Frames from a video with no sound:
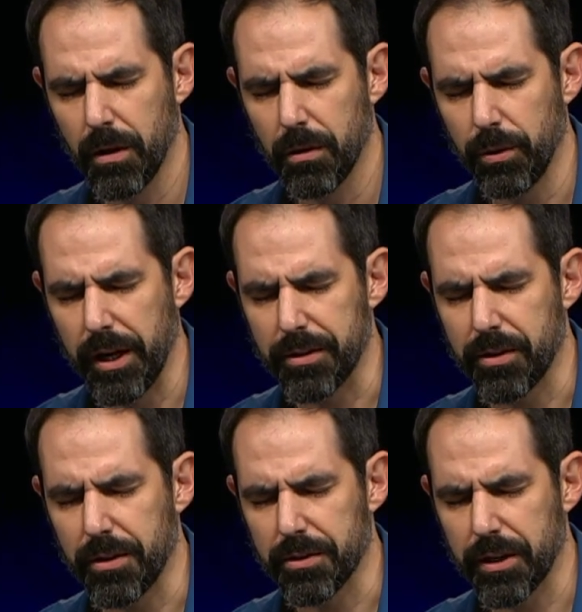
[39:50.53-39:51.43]
We ask
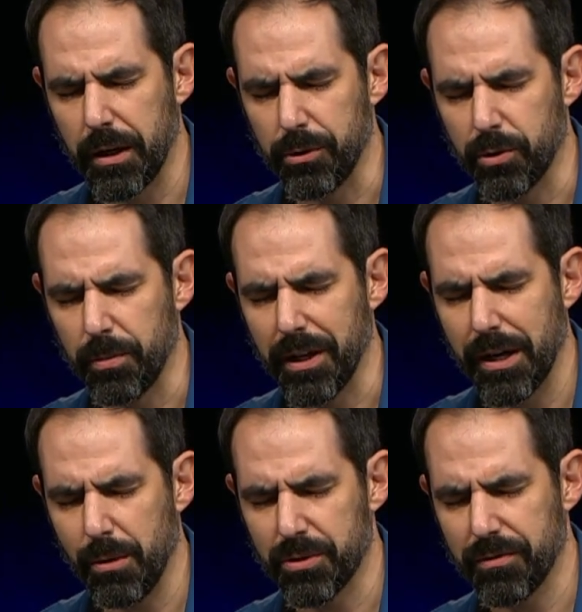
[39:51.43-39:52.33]
that this house would be a
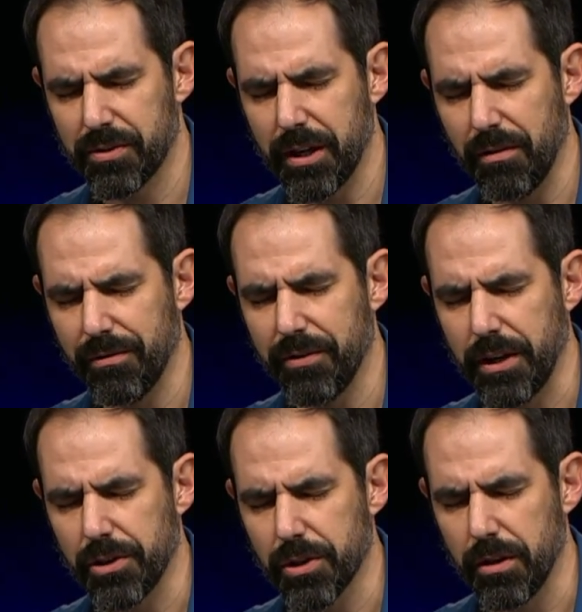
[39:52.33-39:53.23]
house of
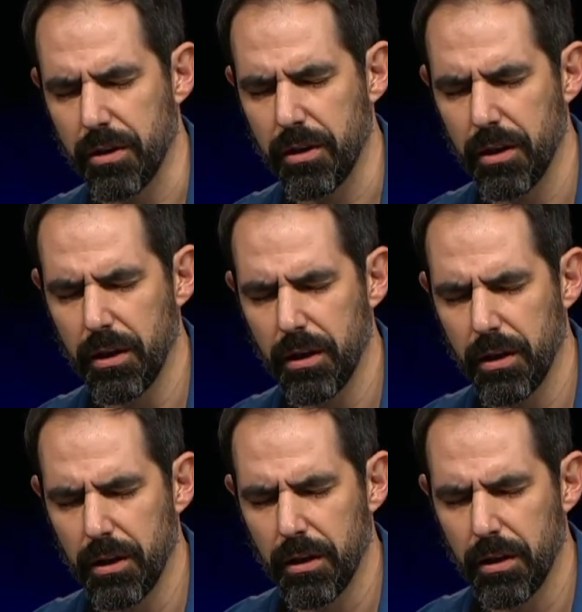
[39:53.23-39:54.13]
salvation,
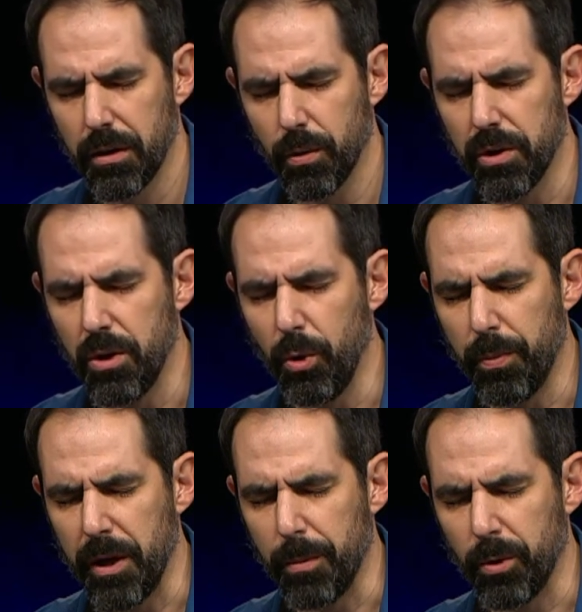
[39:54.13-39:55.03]
where new
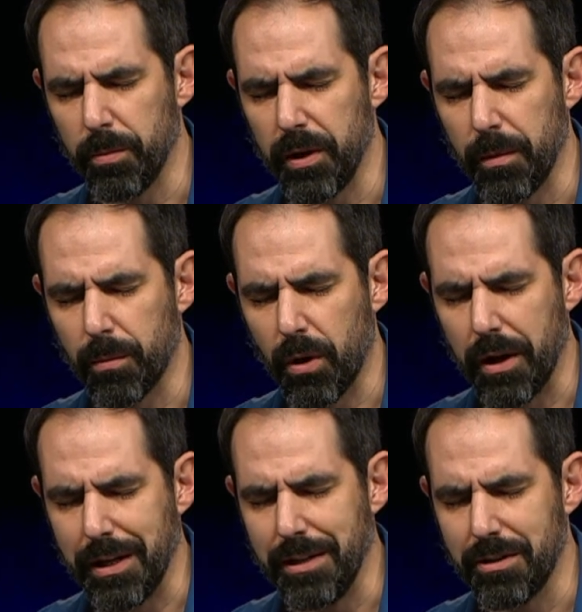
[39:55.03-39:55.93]
people would be
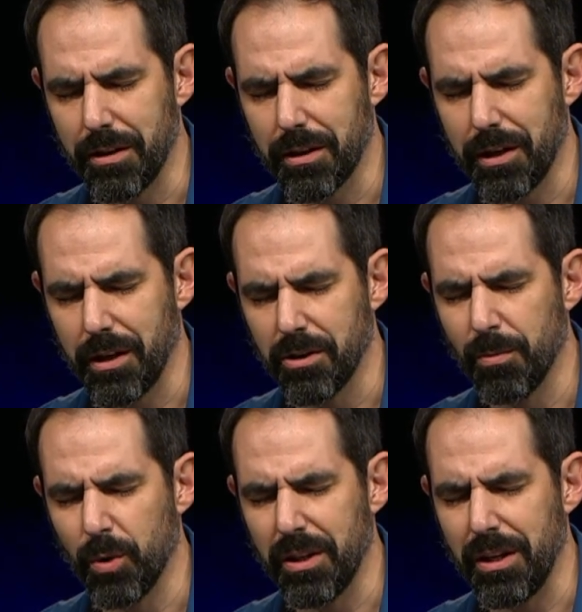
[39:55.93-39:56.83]
brought into the kingdom,
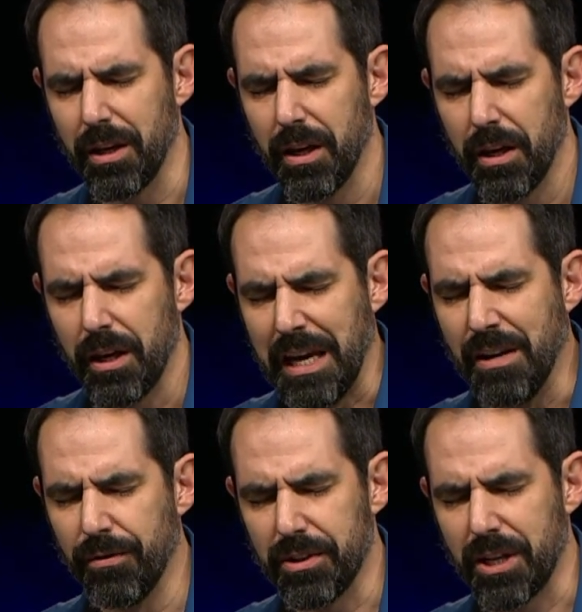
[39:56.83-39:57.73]
where the
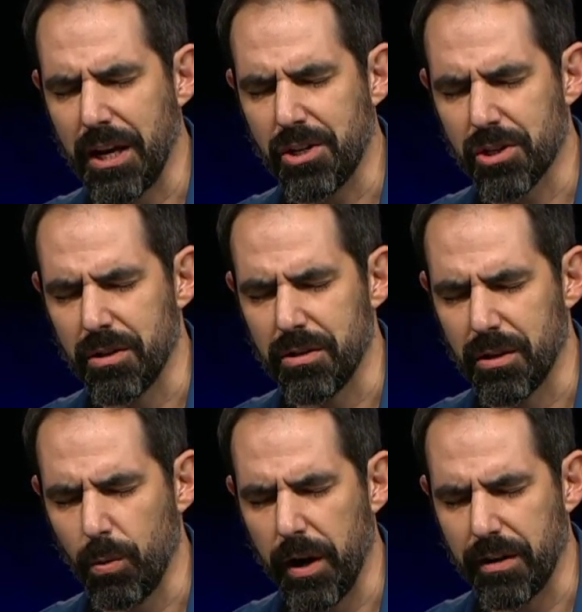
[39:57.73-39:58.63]
invitation to
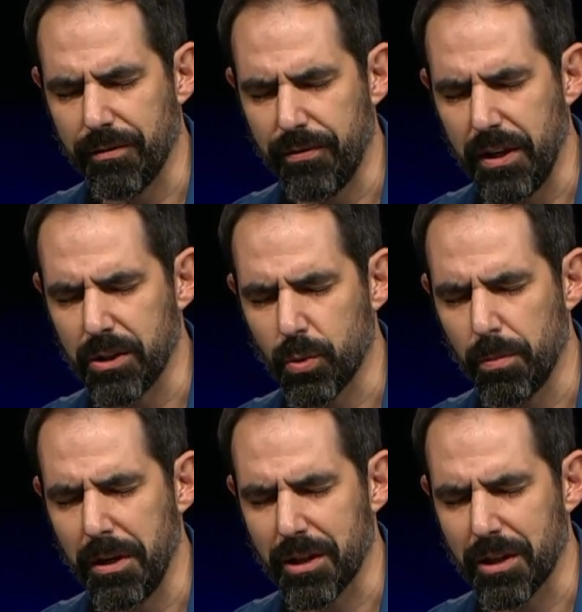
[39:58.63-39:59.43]
the wedding feast would be